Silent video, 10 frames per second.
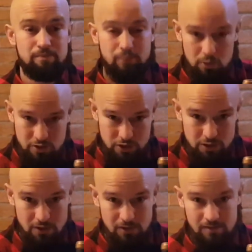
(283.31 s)

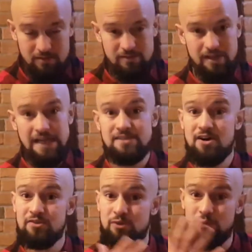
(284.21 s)
Portugal is
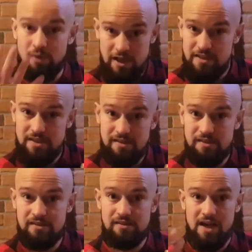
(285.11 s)
underrated.